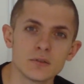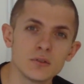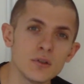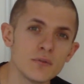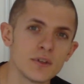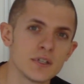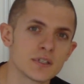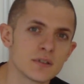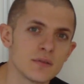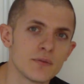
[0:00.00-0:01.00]
To do
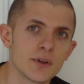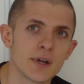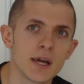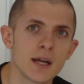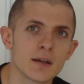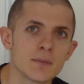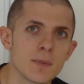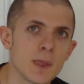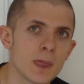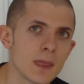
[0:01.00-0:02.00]
this, there are
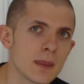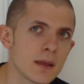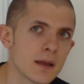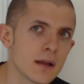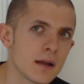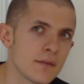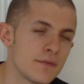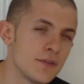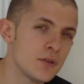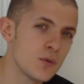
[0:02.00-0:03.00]
a
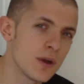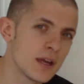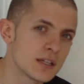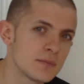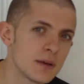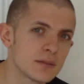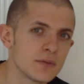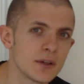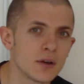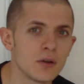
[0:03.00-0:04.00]
few ways, but
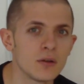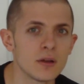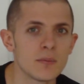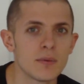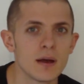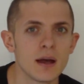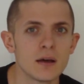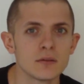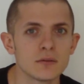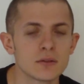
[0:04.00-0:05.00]
they're all
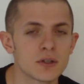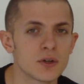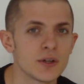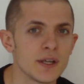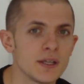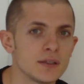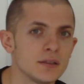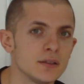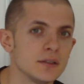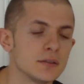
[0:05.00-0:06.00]
about
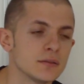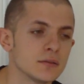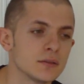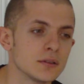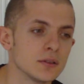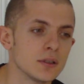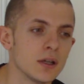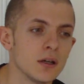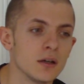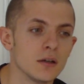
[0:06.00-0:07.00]
creating
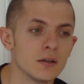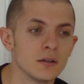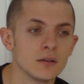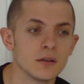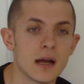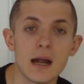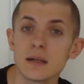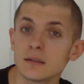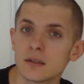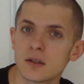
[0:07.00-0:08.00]

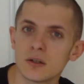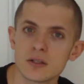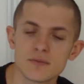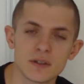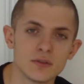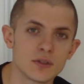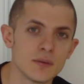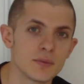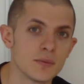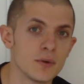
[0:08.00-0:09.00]
articles that you
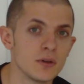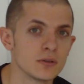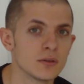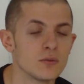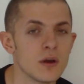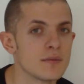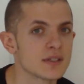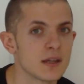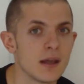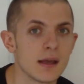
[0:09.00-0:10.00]
can promote on
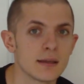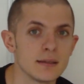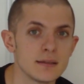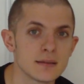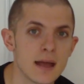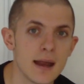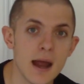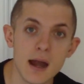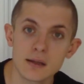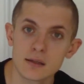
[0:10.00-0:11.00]
websites, like design
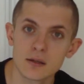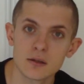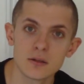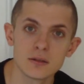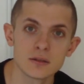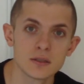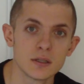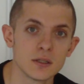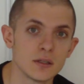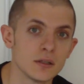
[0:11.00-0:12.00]
articles,
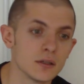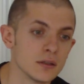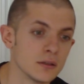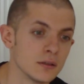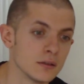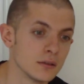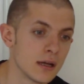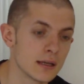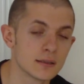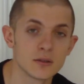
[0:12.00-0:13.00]

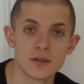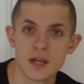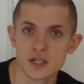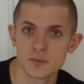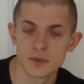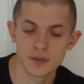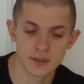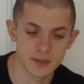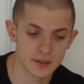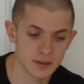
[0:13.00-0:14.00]
article dashboard,